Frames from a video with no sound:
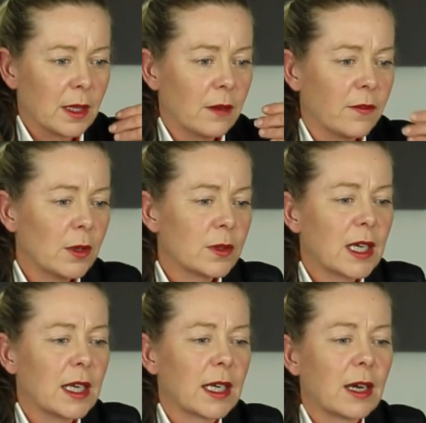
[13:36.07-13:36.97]
If you
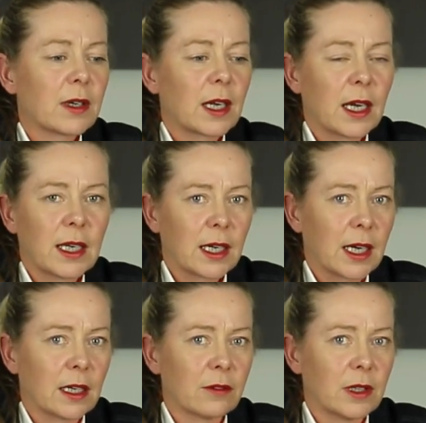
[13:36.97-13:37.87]
send out a client
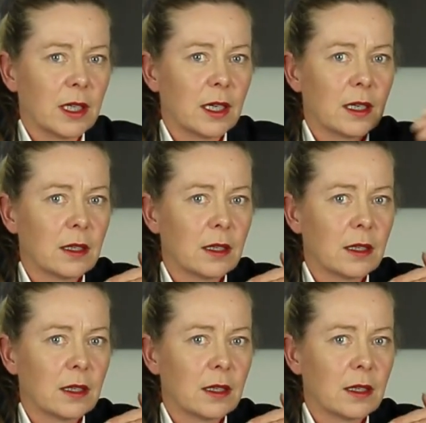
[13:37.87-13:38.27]
gallery,